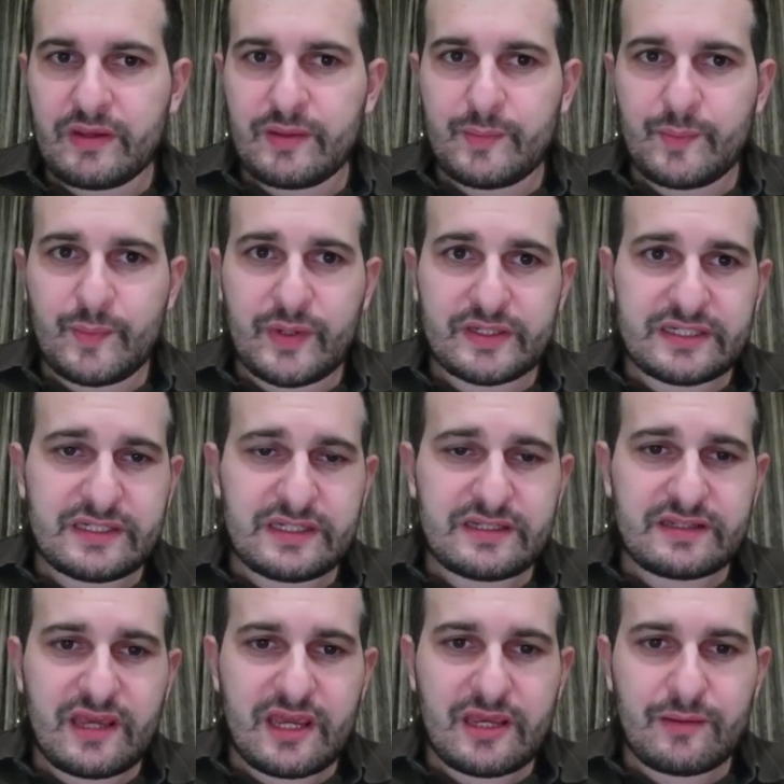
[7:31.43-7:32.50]
but in this
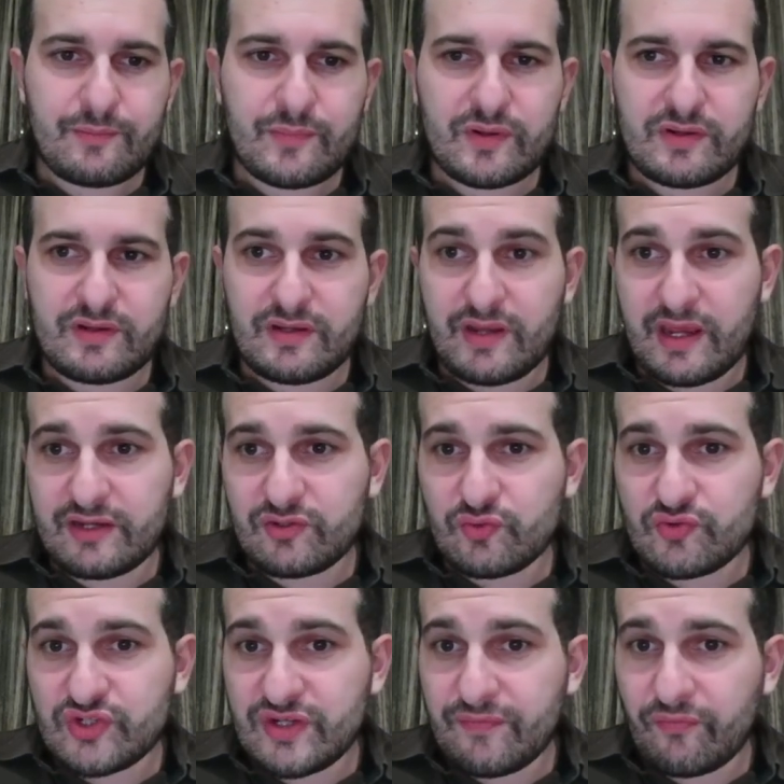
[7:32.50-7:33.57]
game knight to
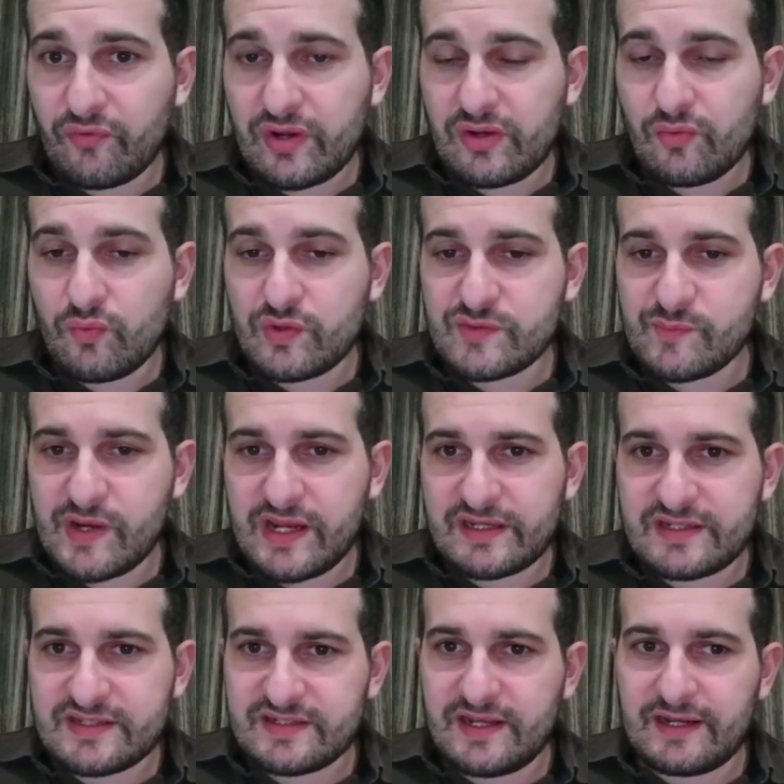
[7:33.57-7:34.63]
g3 was played
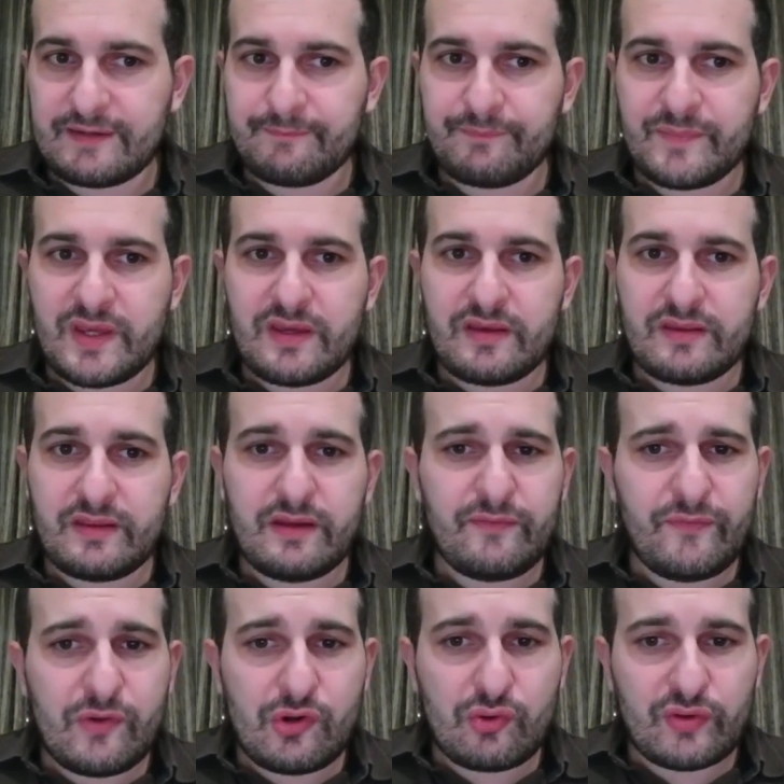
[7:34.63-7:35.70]
instead. Then
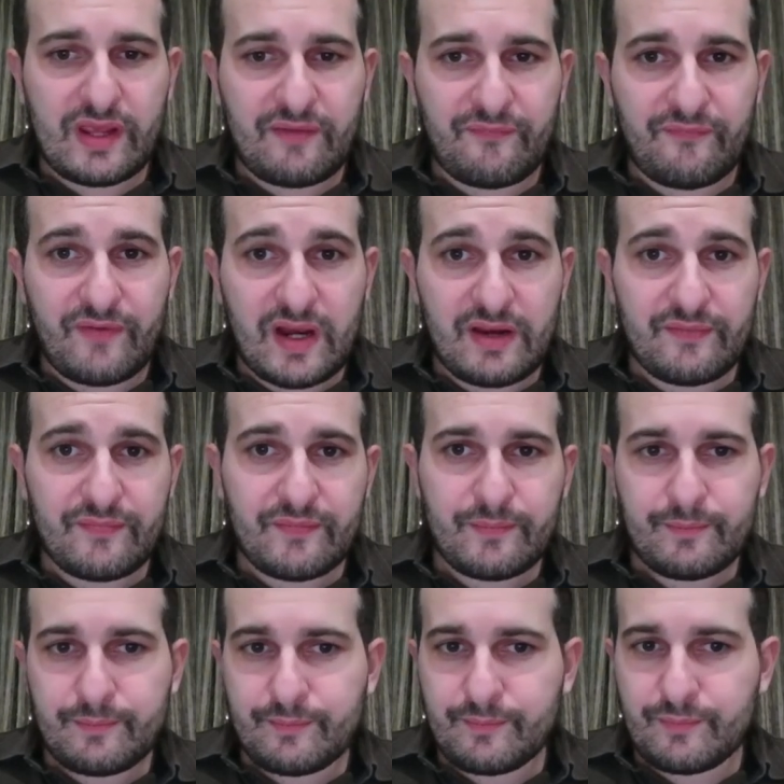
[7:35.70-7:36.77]
followed f5,
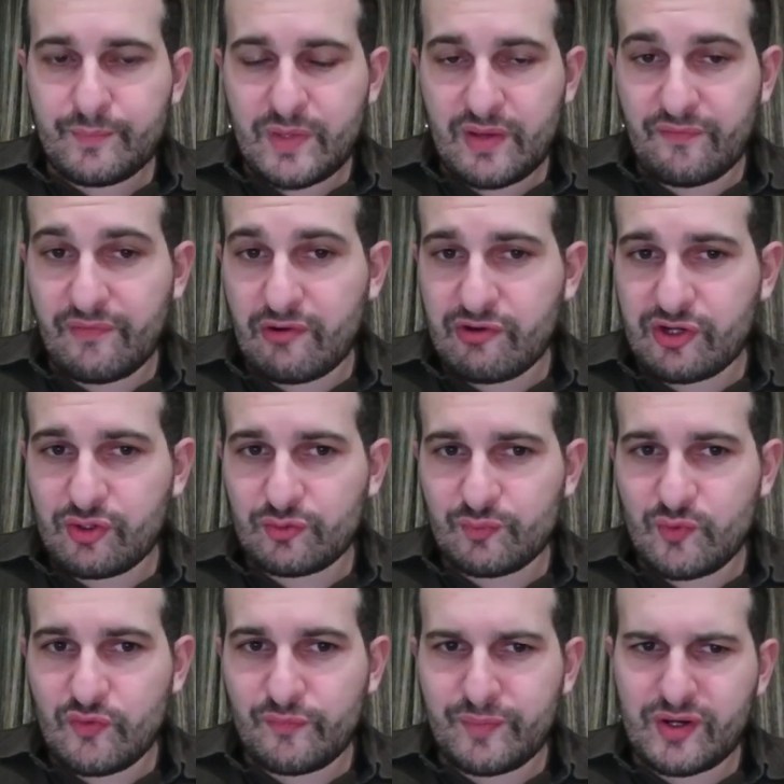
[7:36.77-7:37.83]
a very good
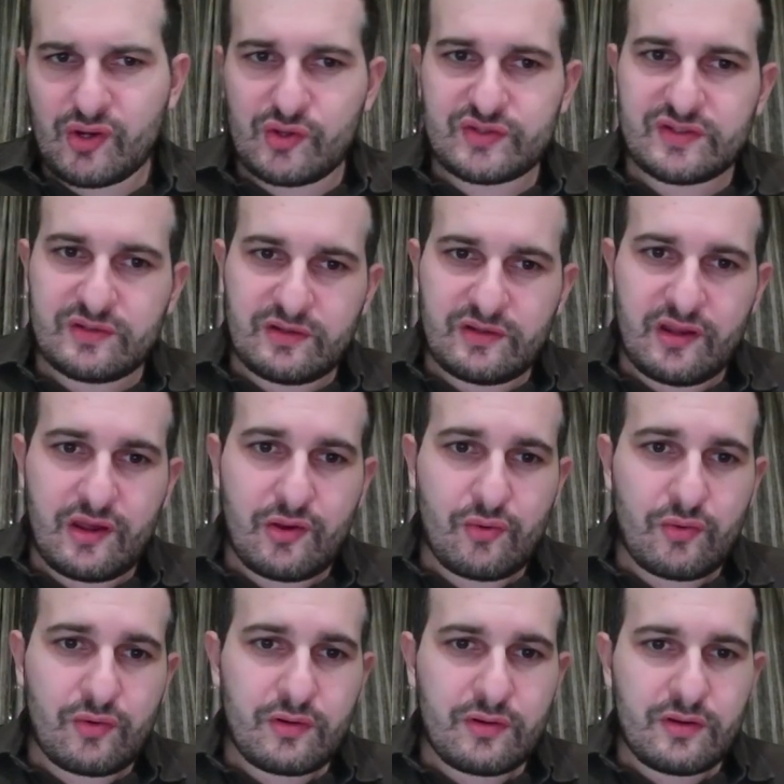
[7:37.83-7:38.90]
move because now
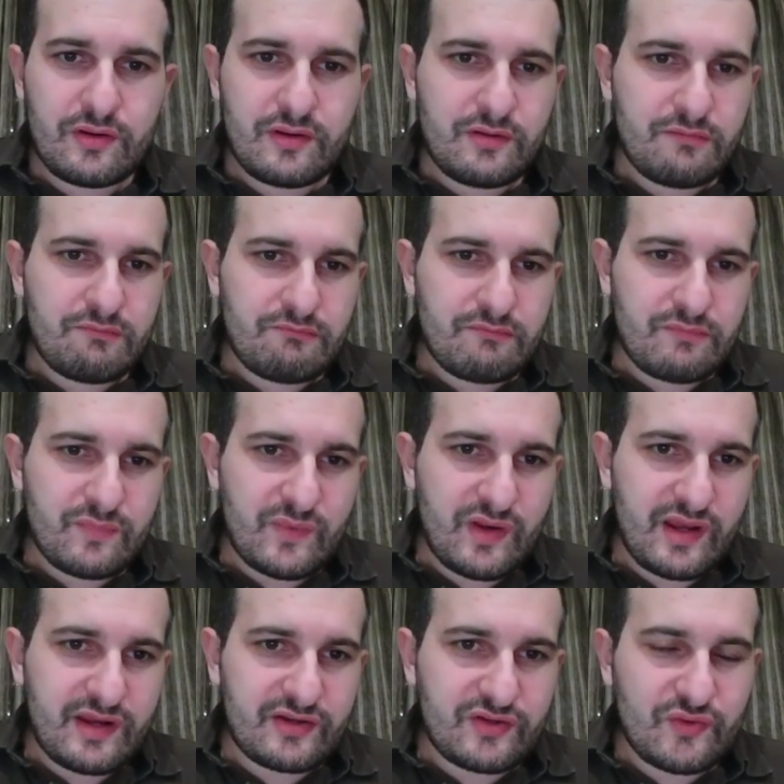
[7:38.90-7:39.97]

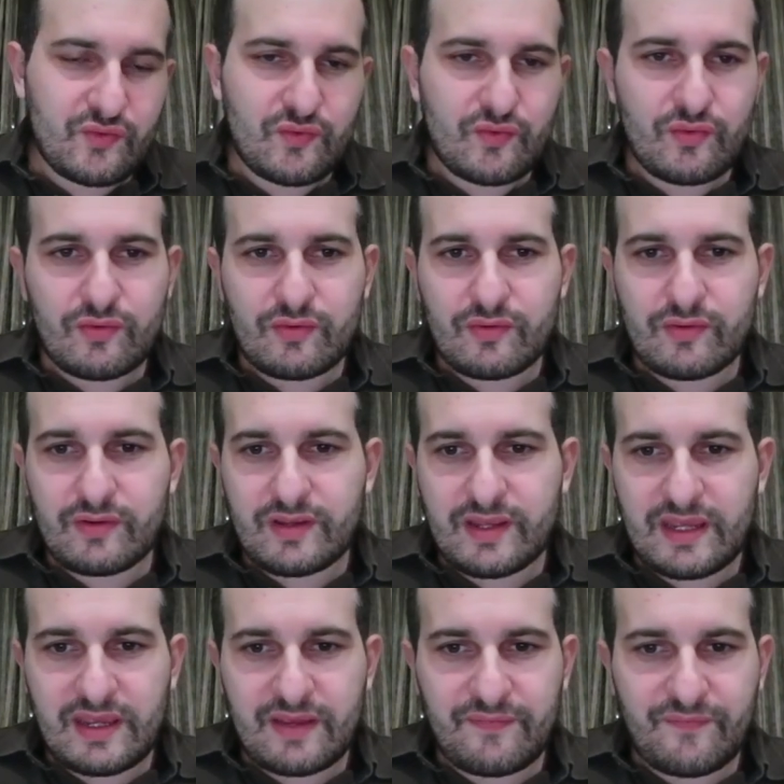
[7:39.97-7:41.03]
knight to
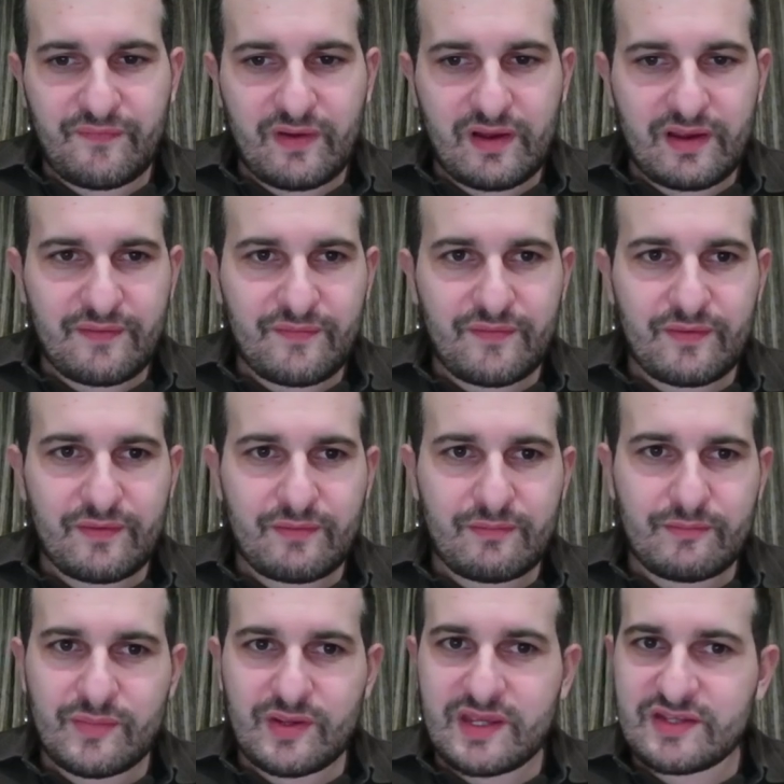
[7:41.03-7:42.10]
f5
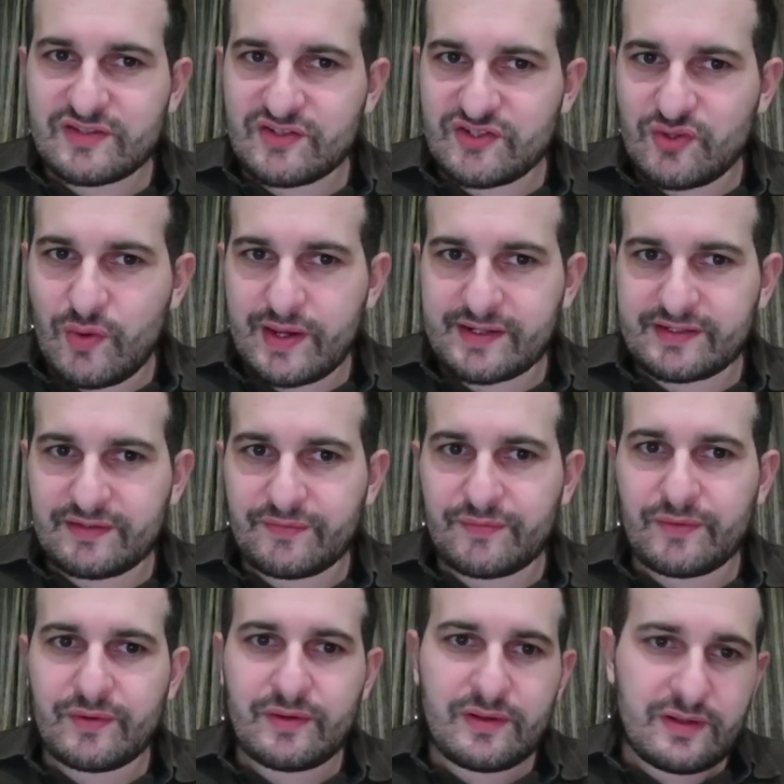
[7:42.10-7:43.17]
isn't so active.
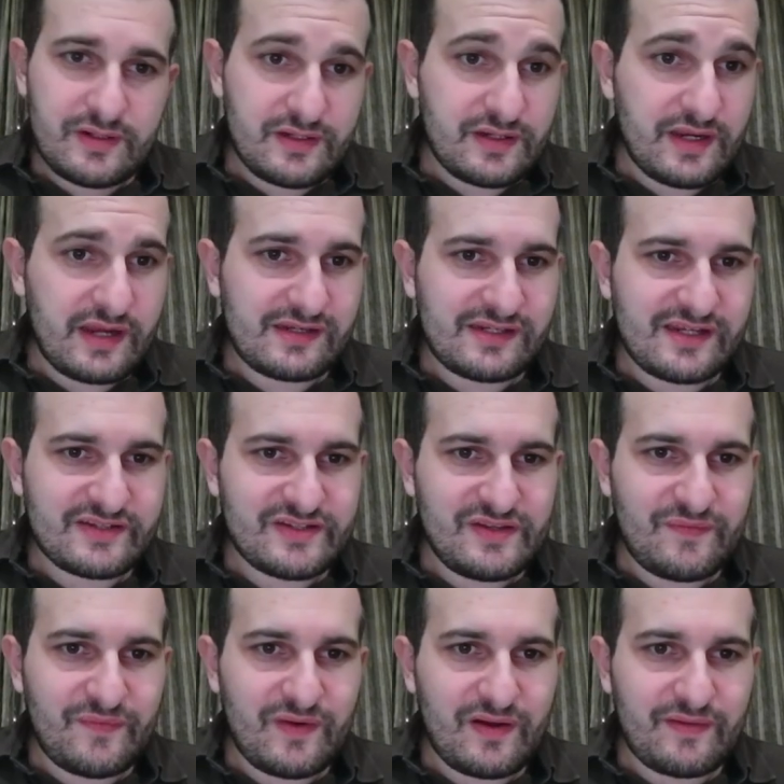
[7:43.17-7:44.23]
Knight takes
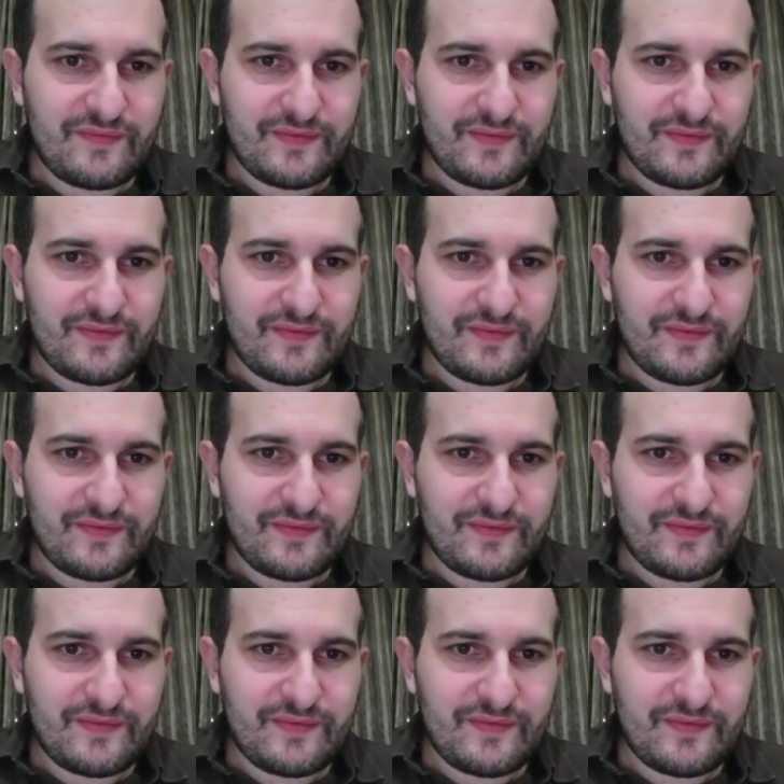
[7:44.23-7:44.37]
e5,